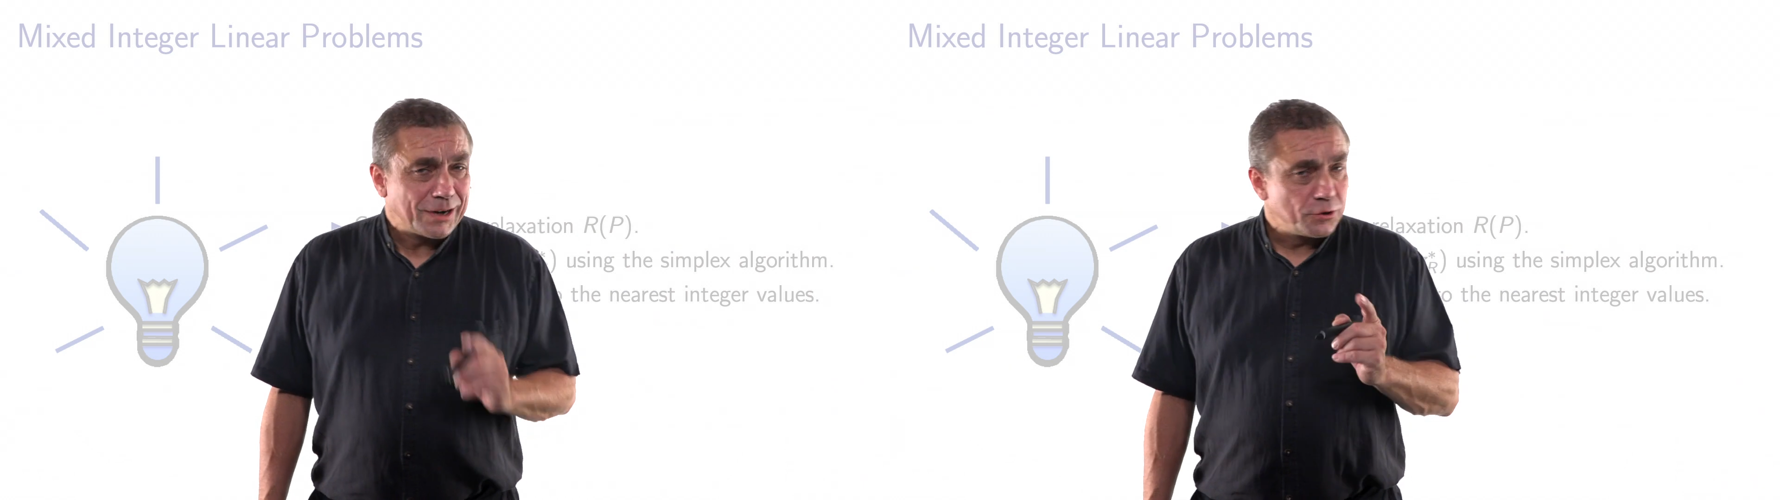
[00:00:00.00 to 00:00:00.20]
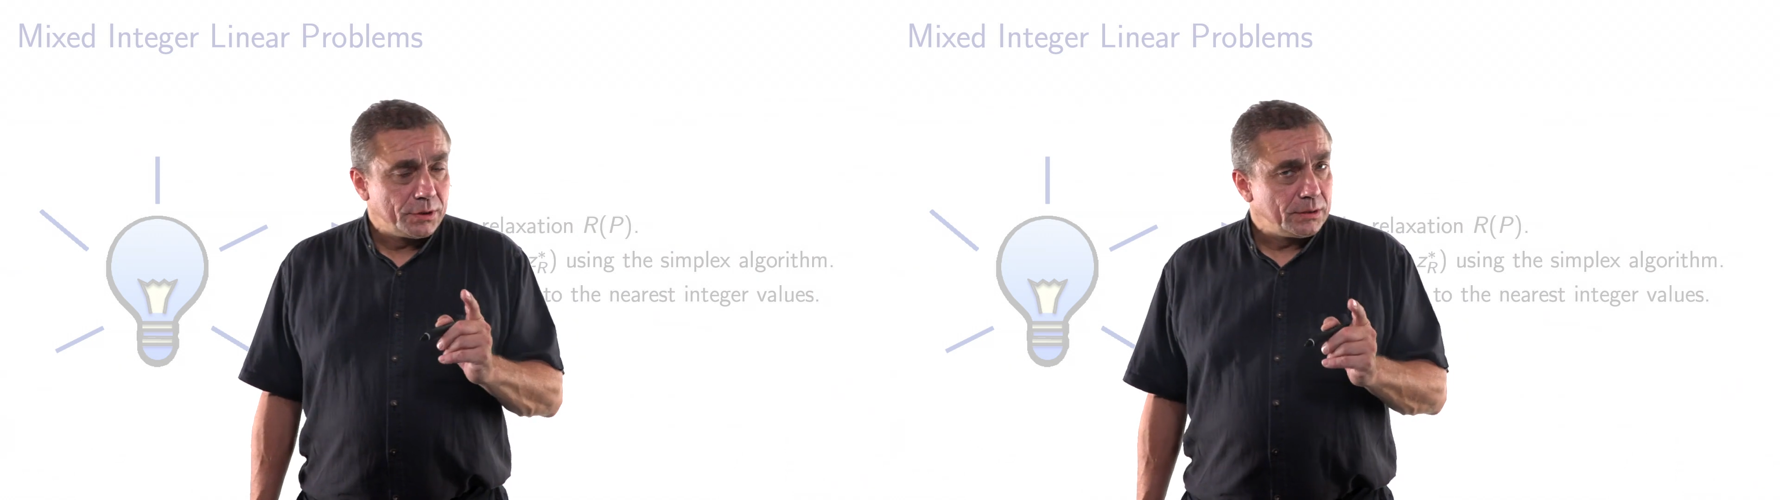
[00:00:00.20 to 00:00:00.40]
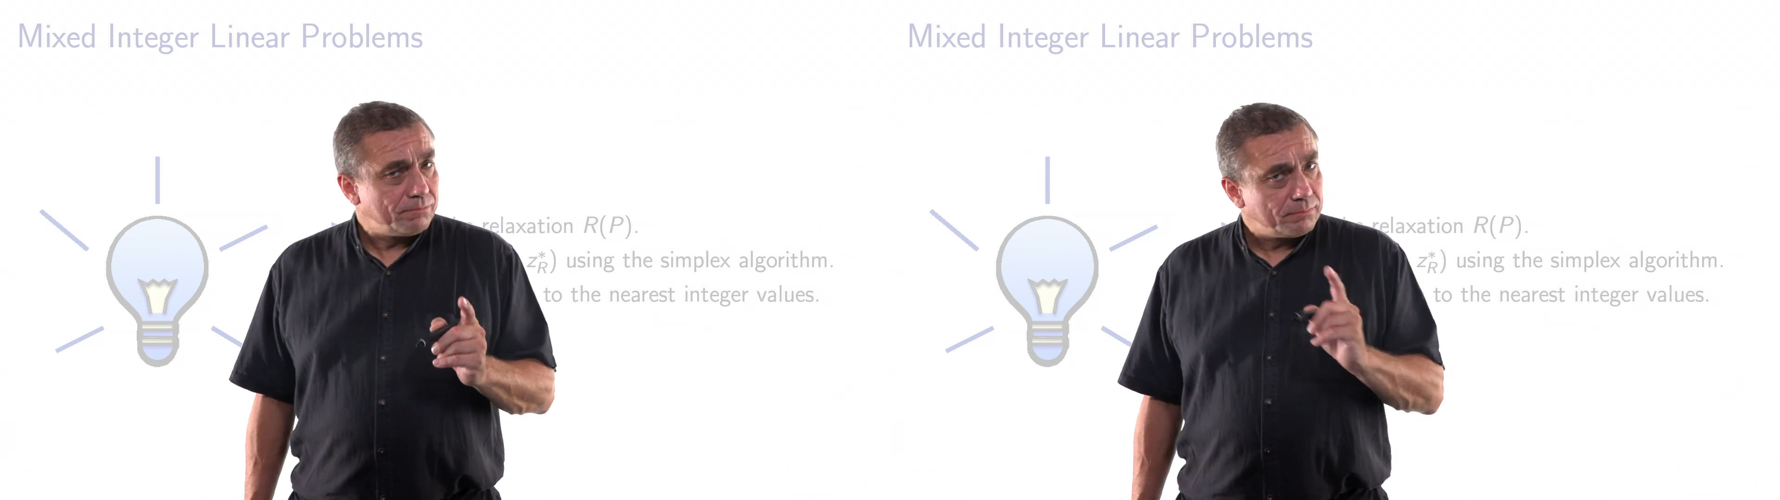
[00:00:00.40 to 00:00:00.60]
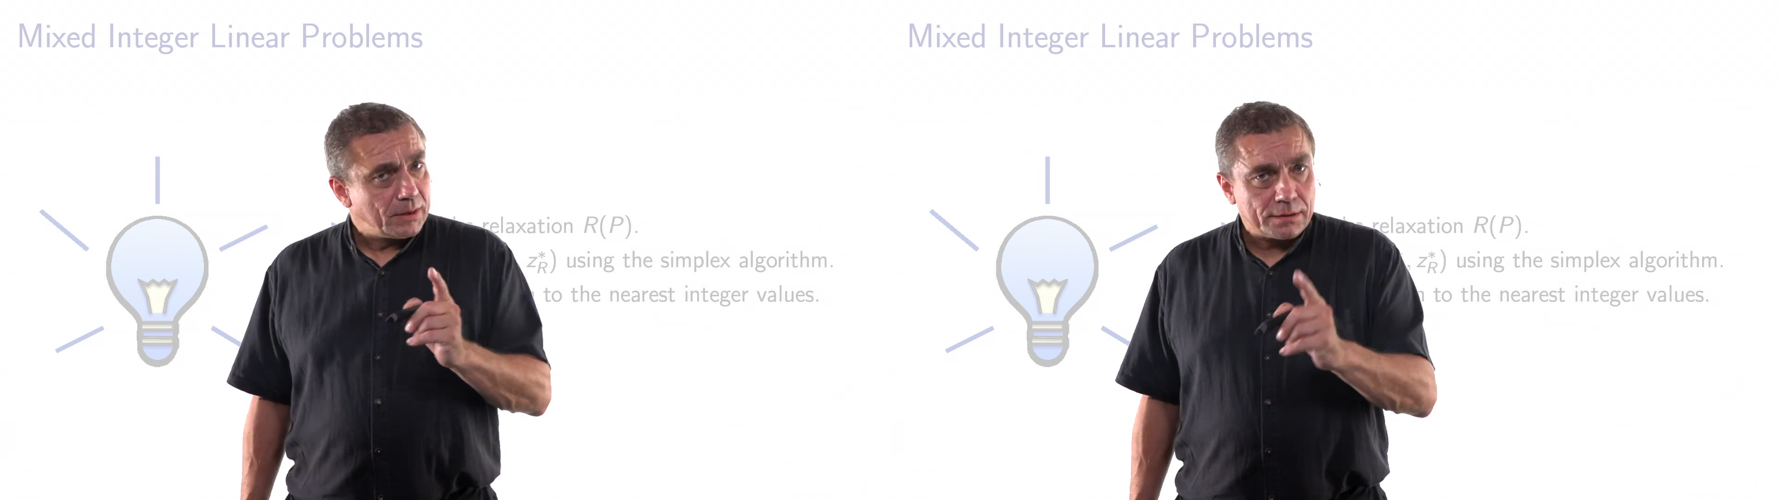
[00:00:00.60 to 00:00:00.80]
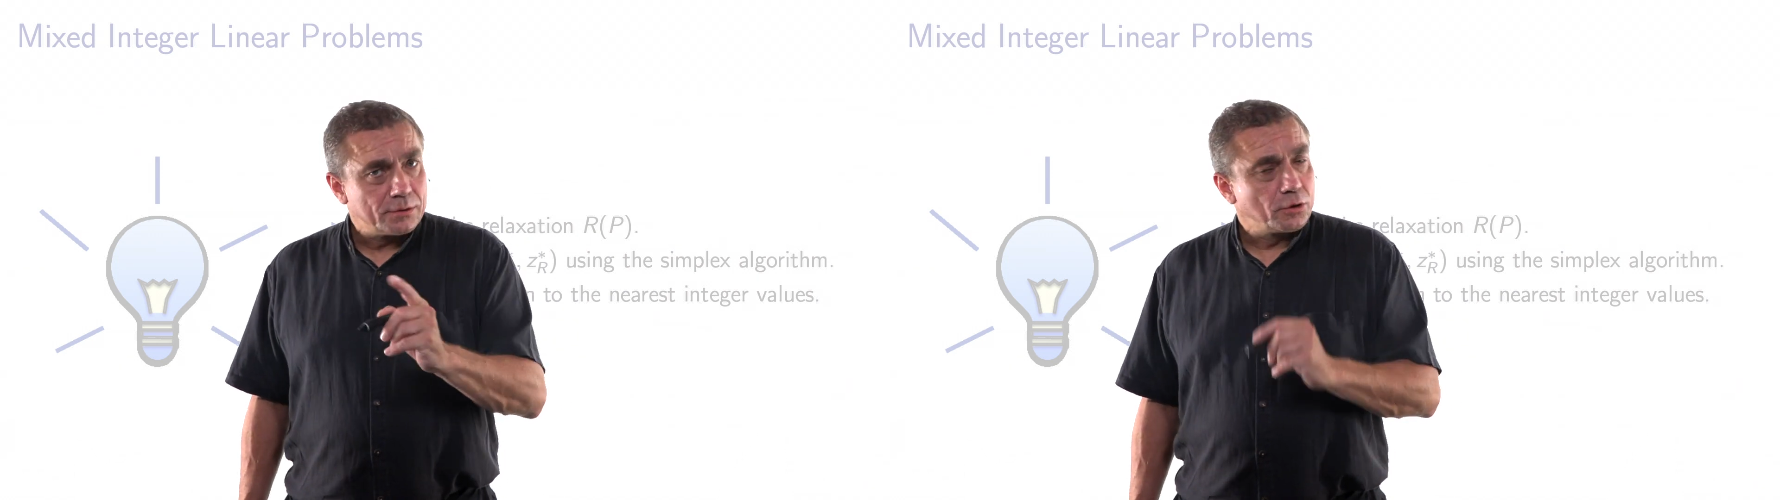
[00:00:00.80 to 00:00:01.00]
actually,
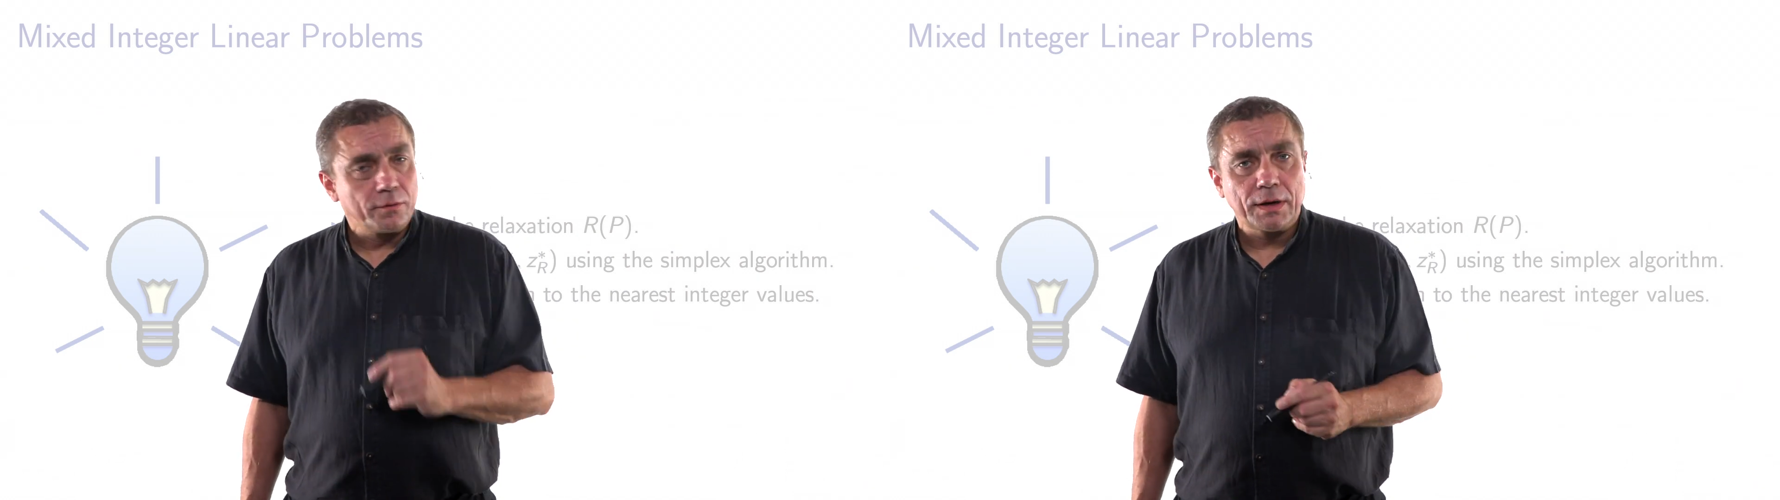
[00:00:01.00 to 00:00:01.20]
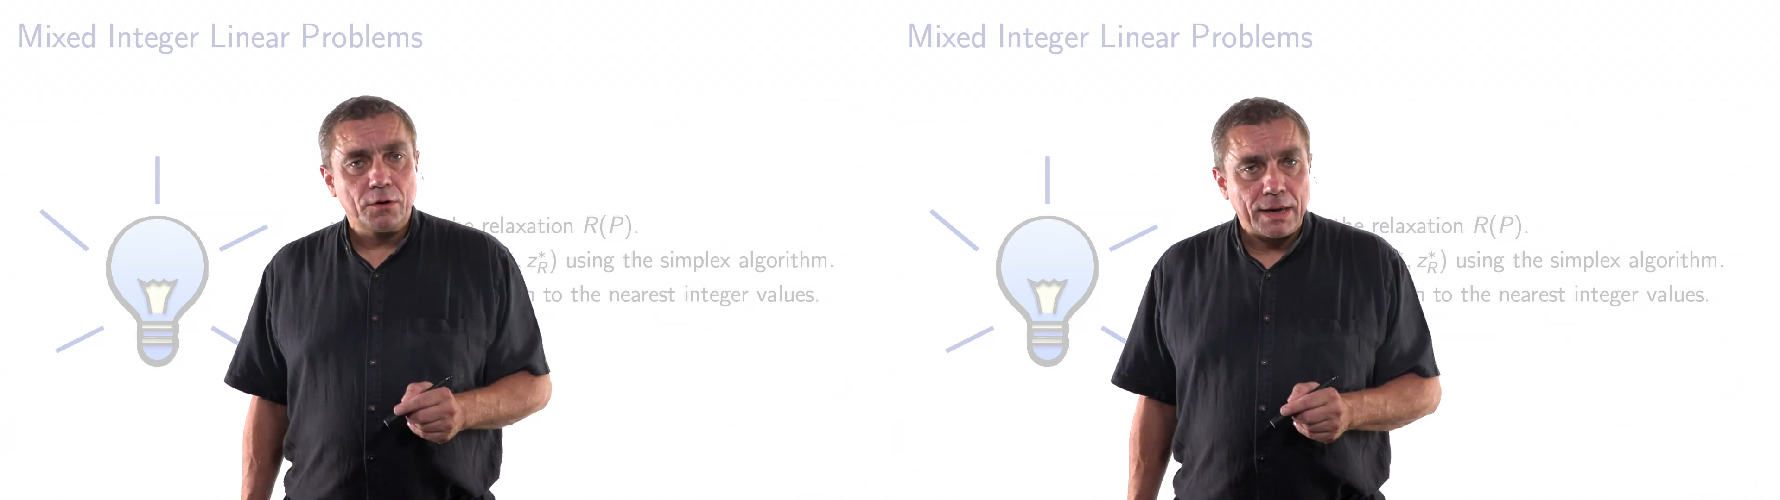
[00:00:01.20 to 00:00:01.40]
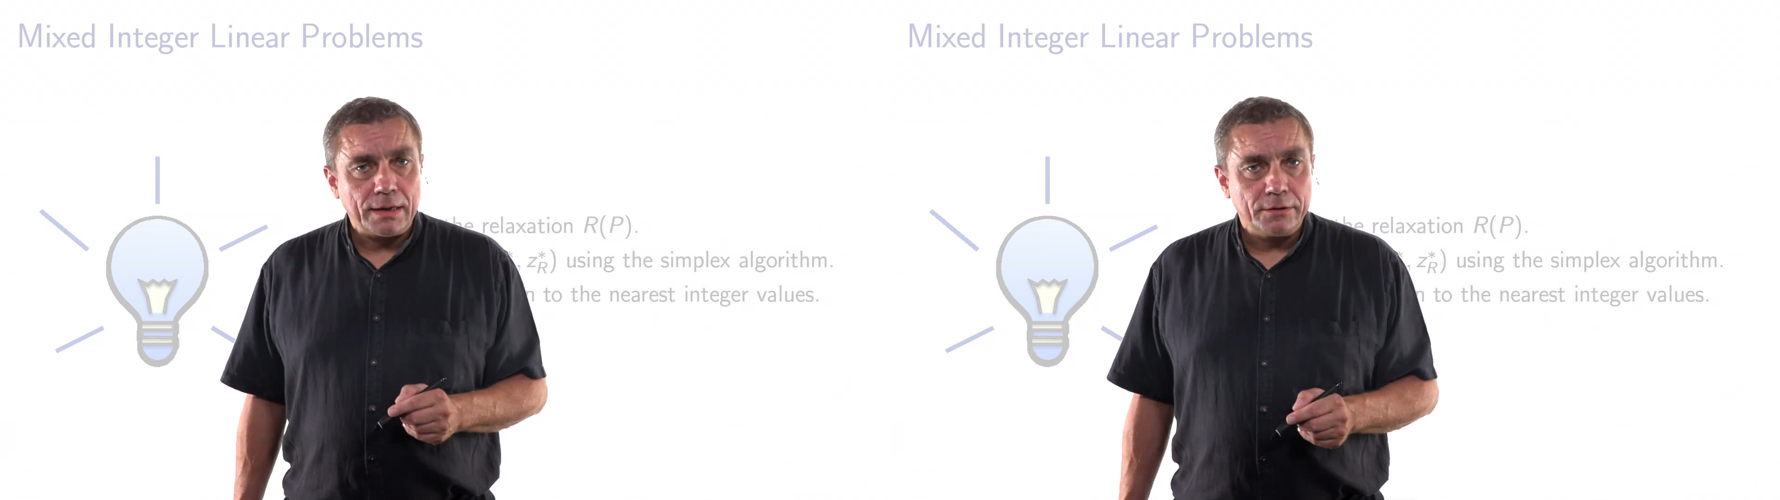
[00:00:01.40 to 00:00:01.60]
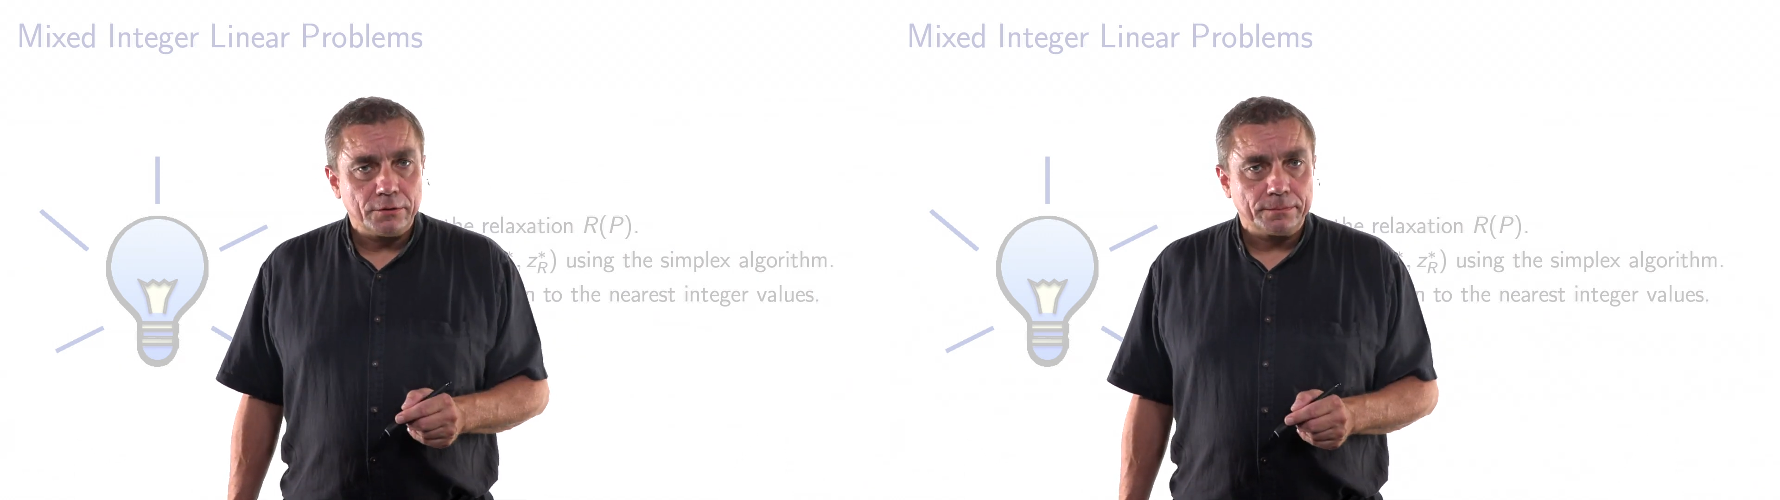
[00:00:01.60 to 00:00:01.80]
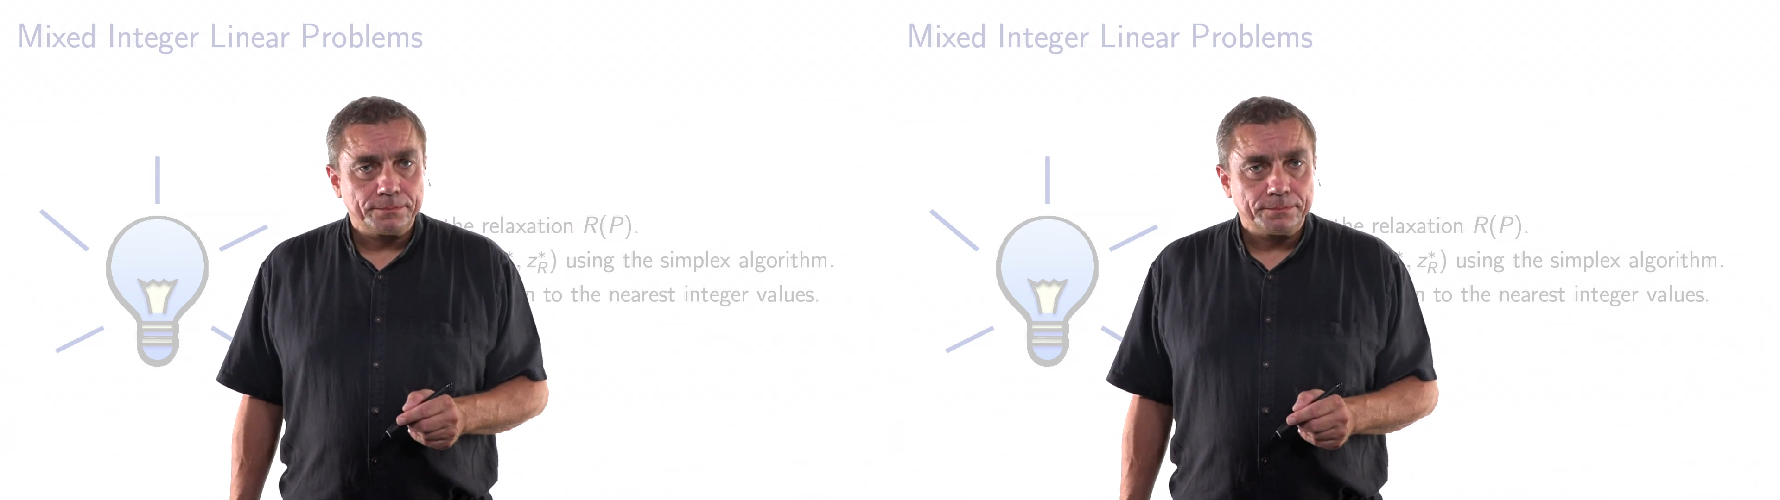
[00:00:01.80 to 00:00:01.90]
it's not a very good idea.